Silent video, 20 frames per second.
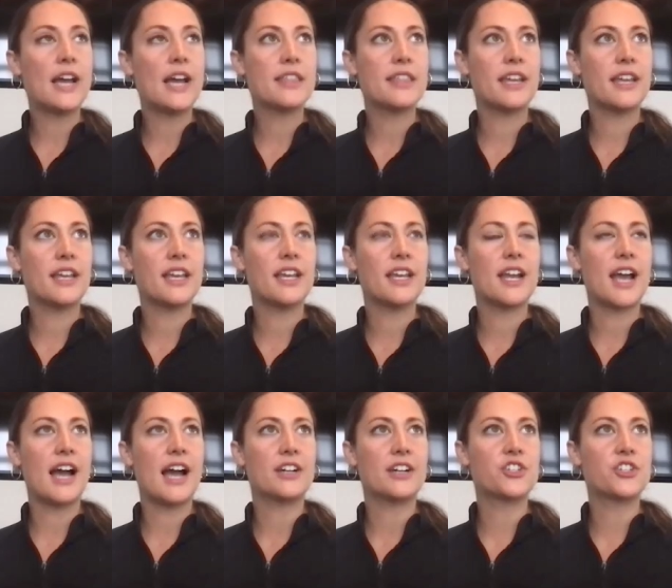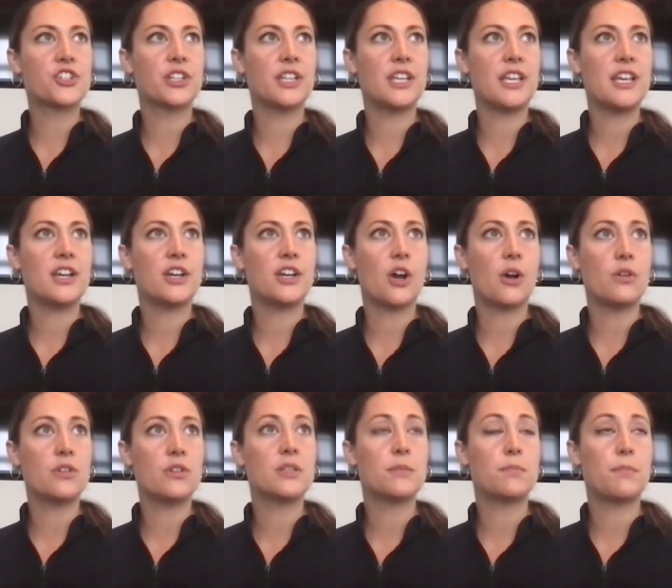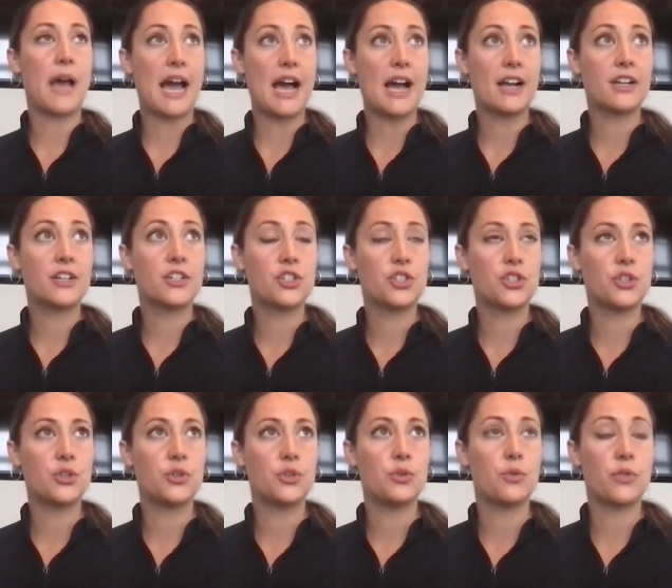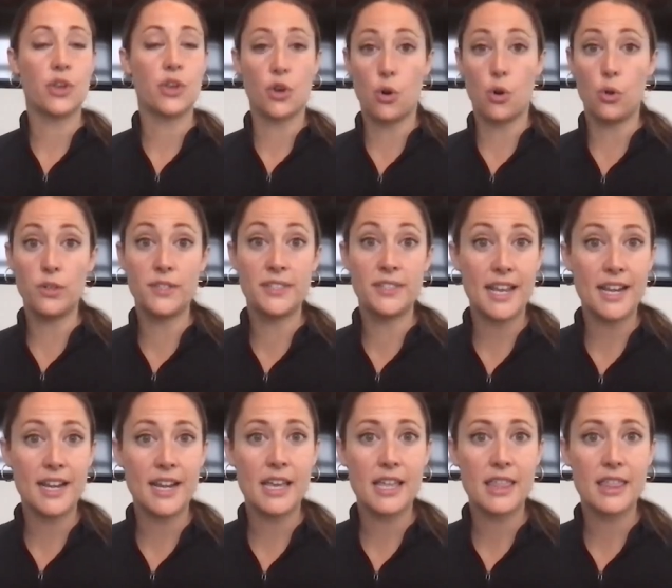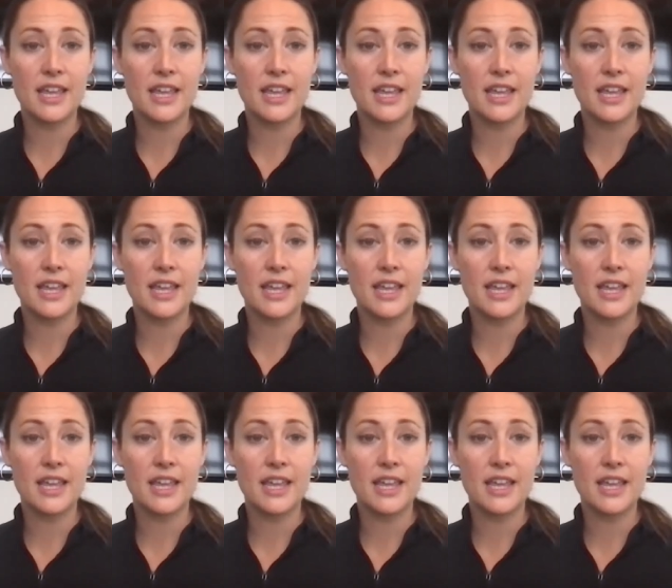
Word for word: I think it actually goes back to the goal setting